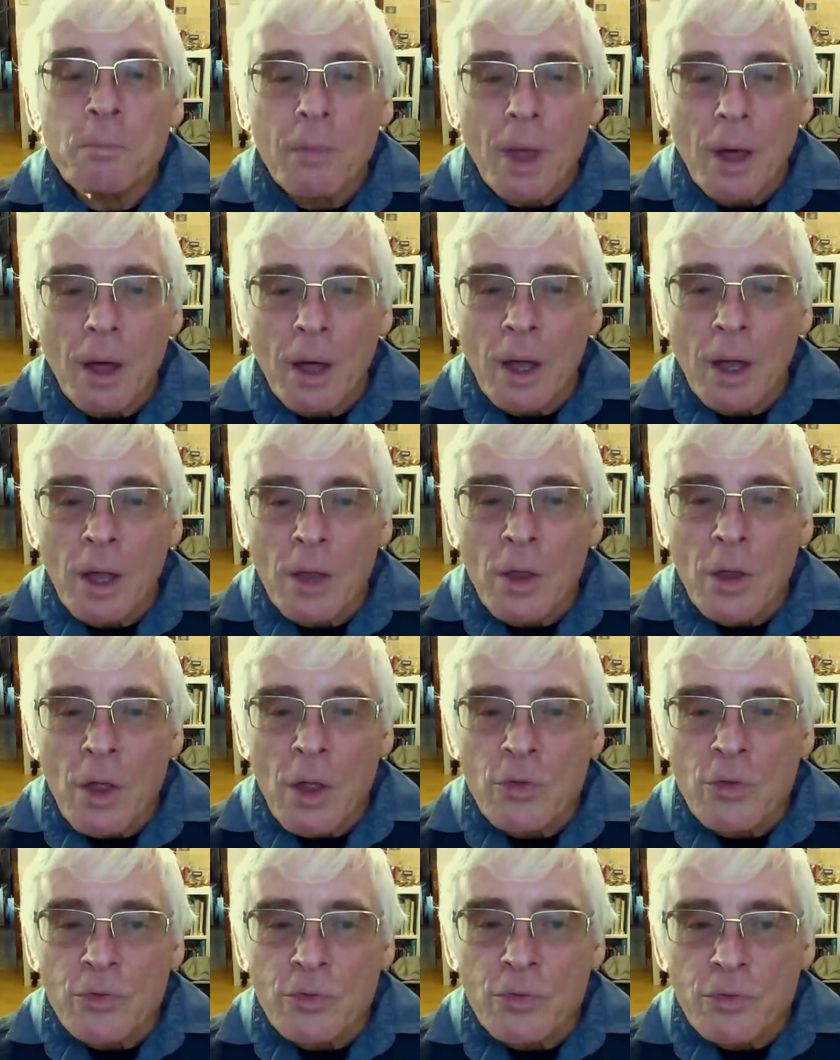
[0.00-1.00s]
uh,
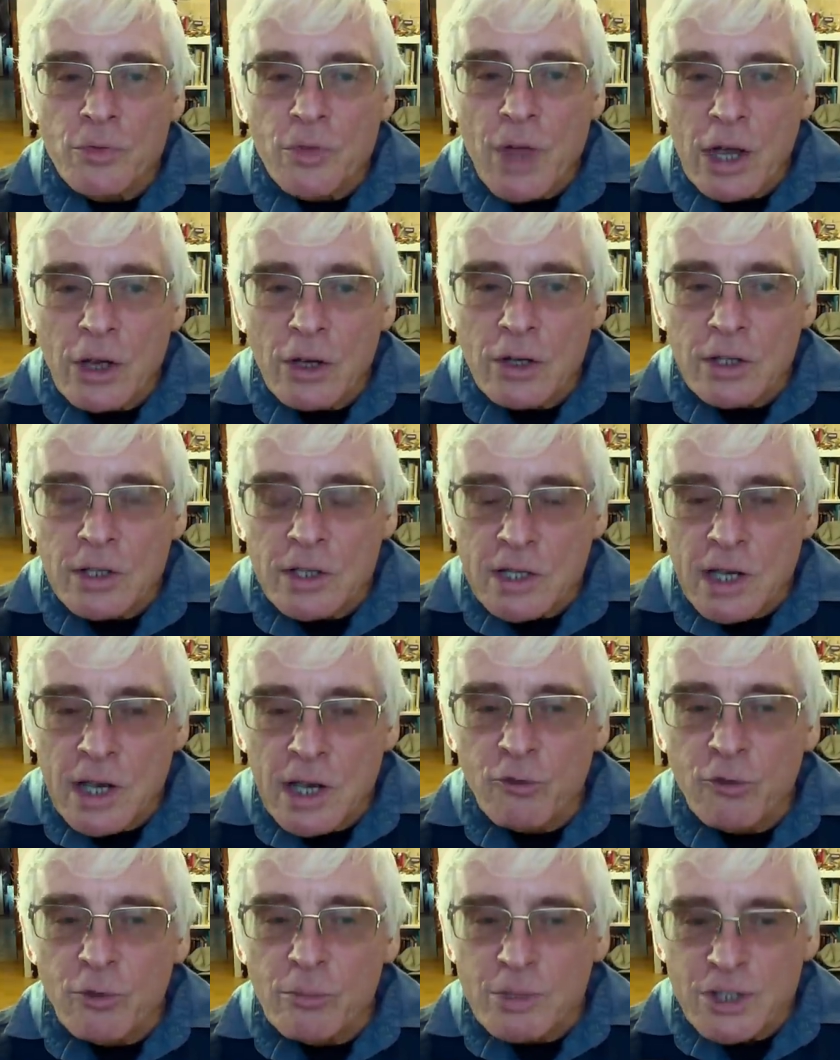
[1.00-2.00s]
they could see
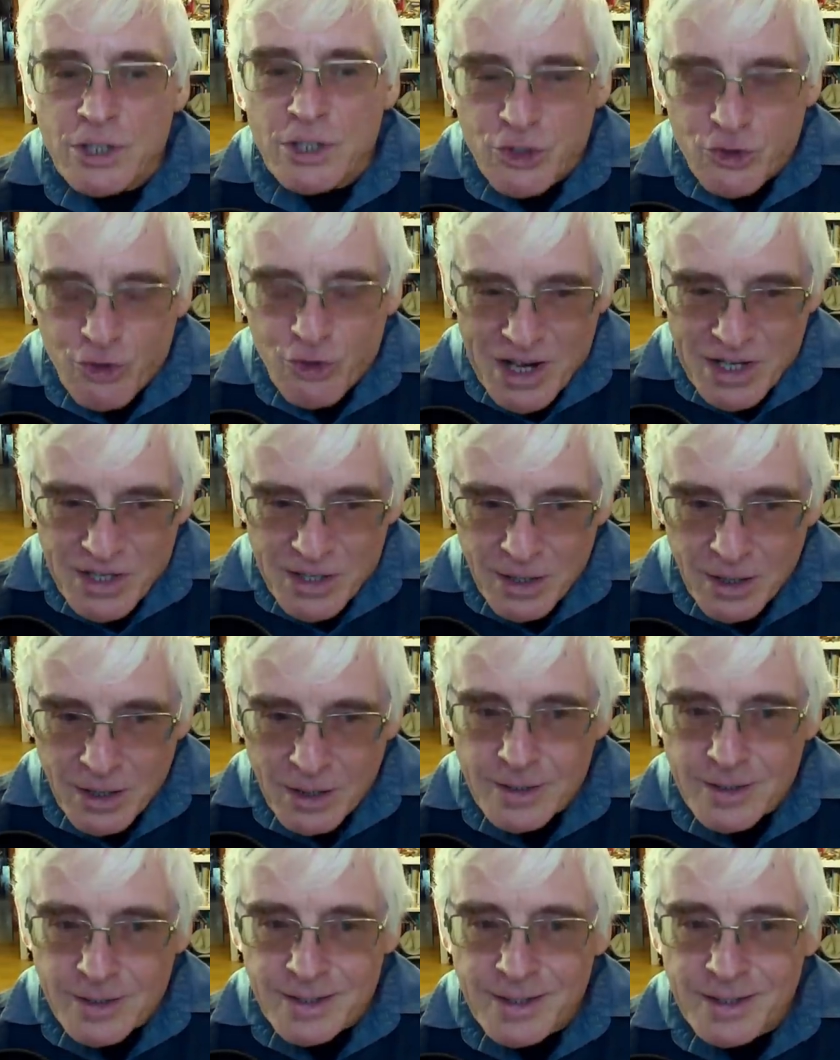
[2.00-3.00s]
from stress
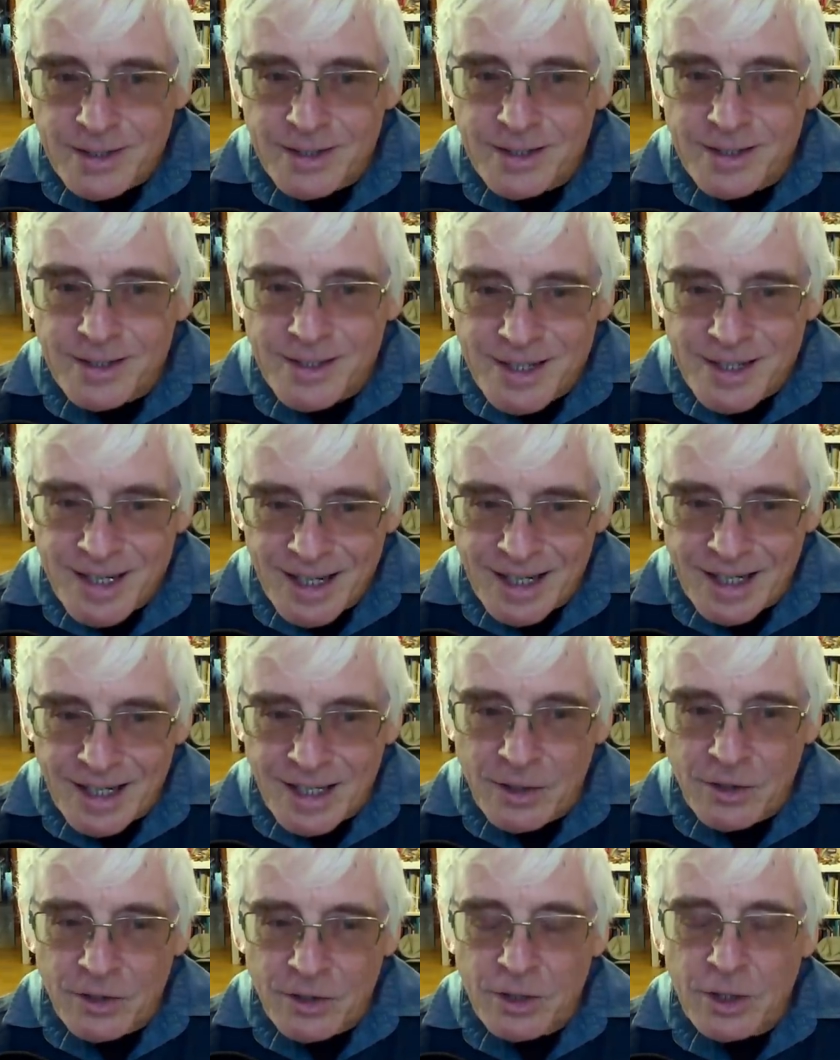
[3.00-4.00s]
lines in the
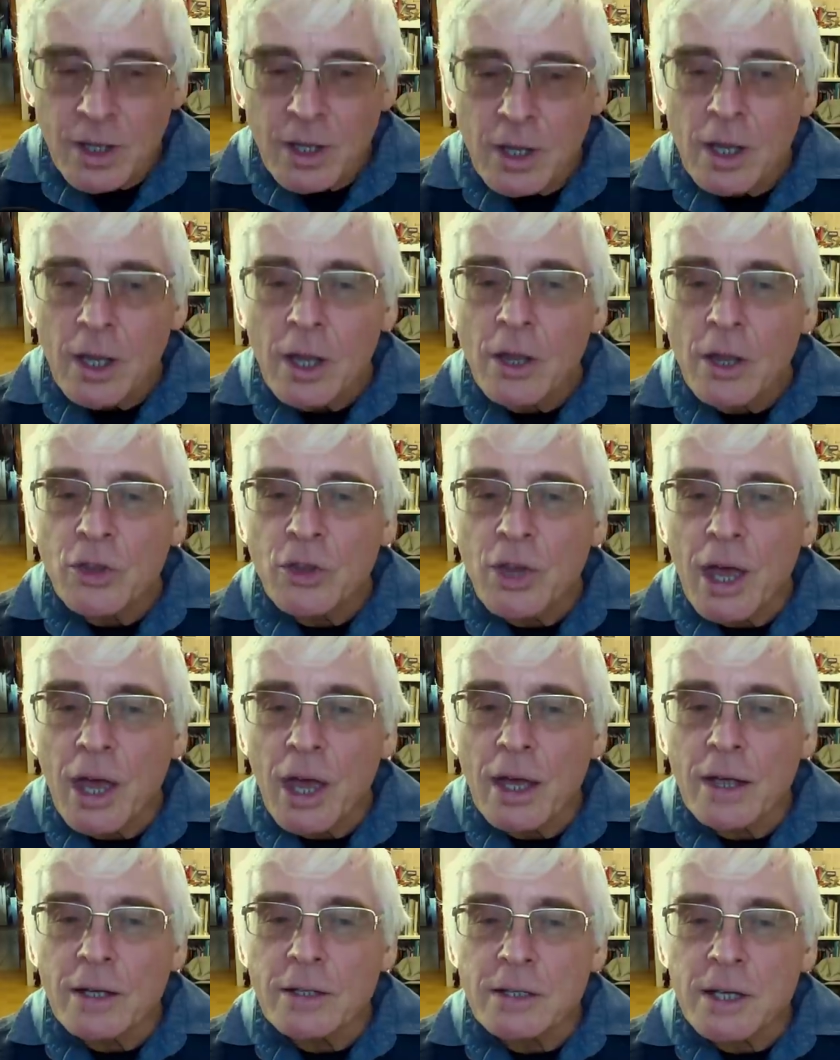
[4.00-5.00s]
teeth
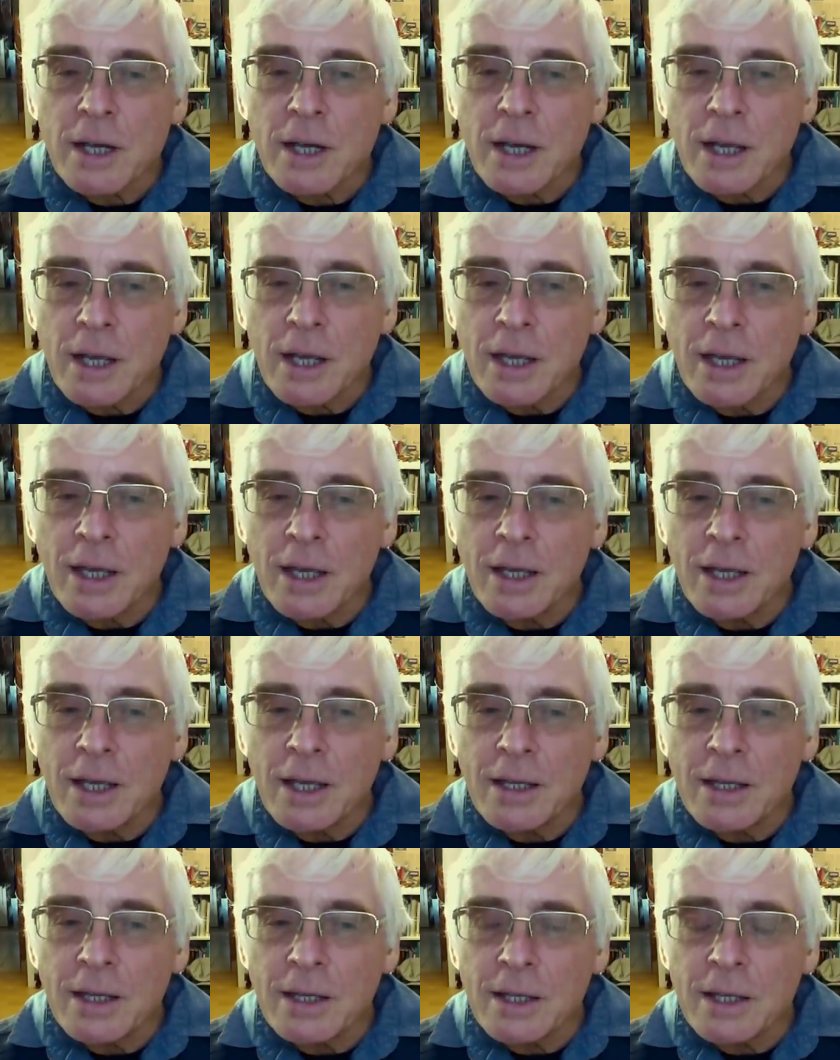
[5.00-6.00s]
that he it,
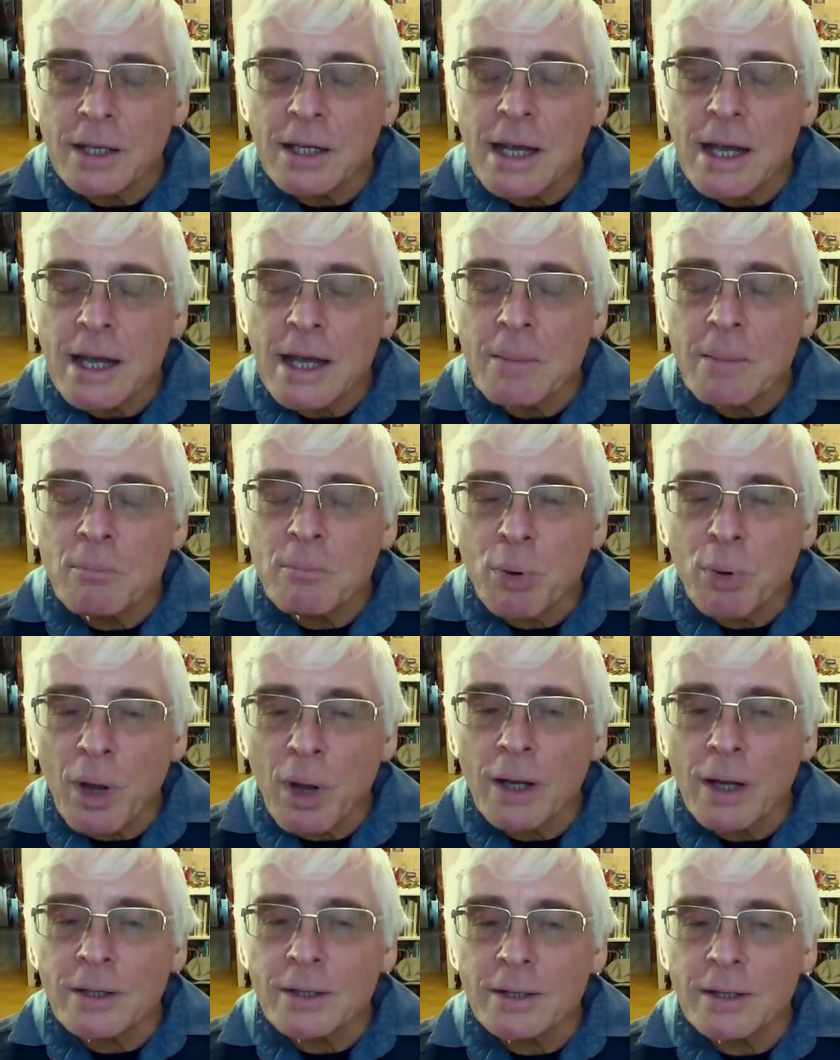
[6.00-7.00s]
it,
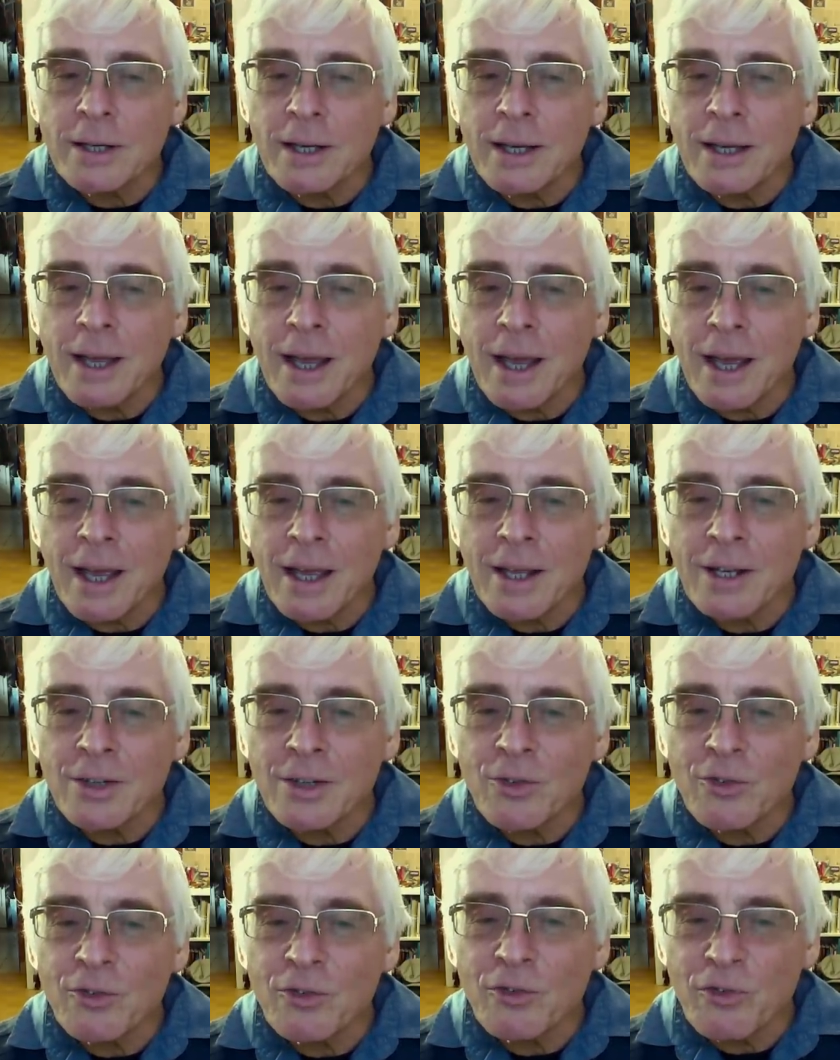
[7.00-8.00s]
implied that he had
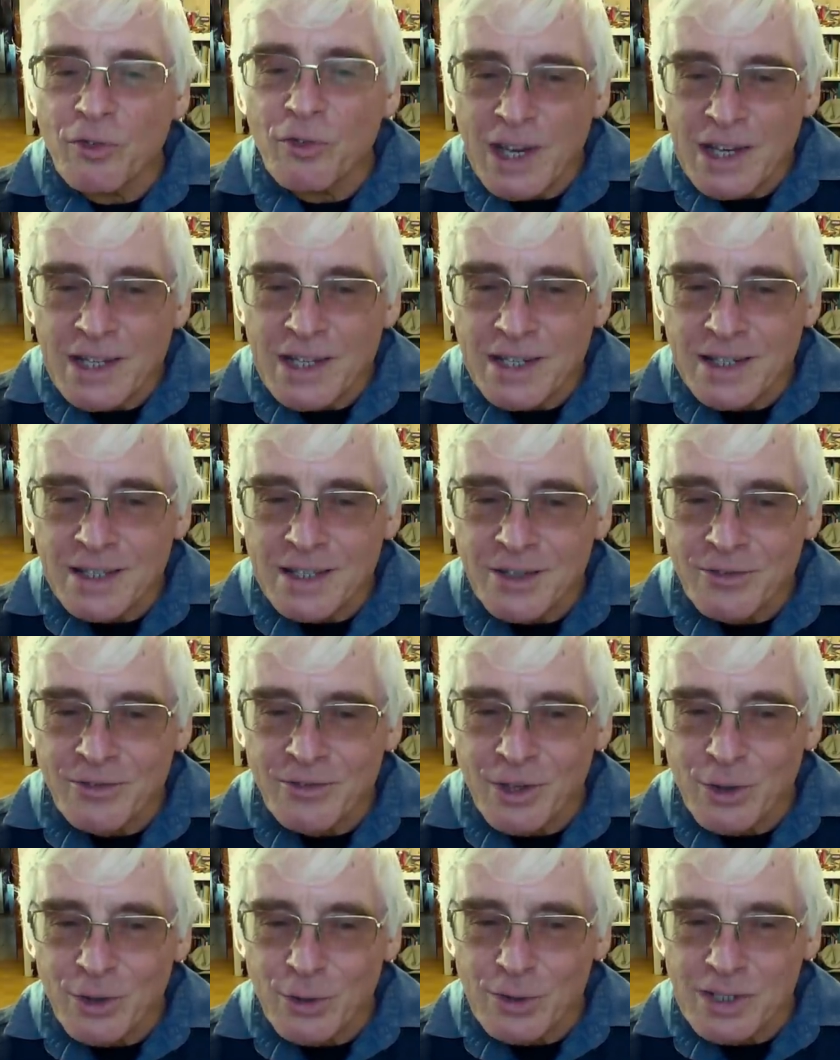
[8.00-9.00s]
feeding
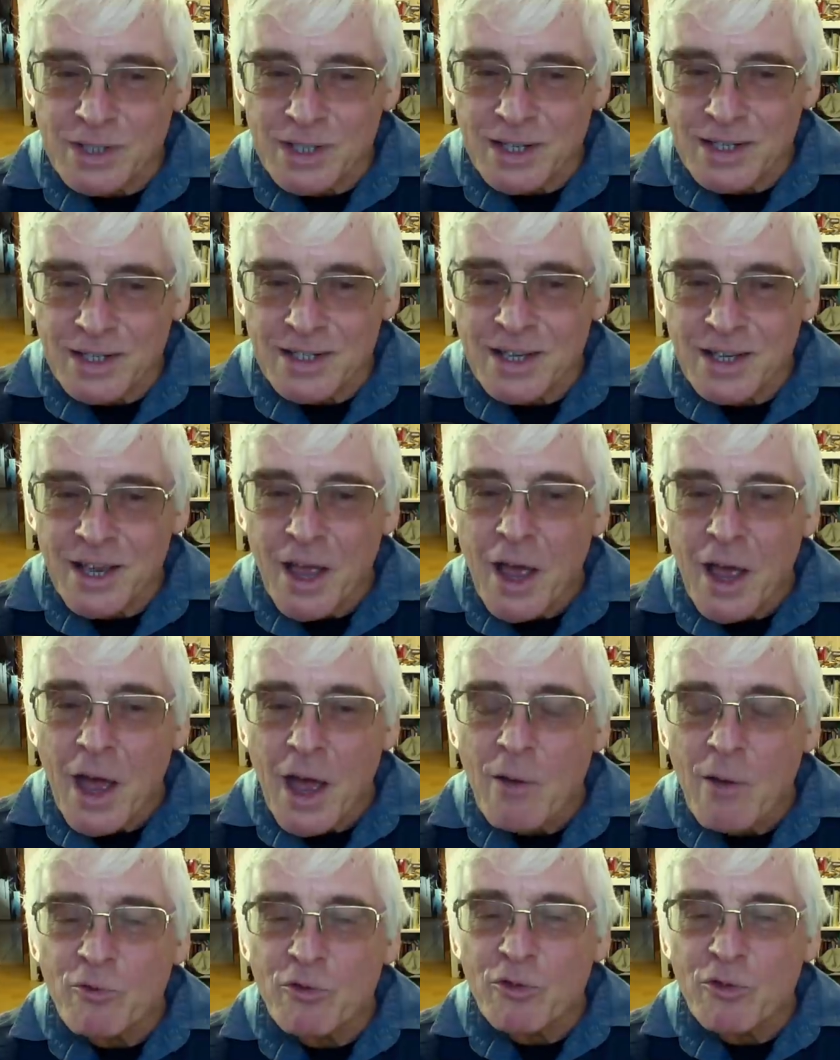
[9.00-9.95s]
difficulties, and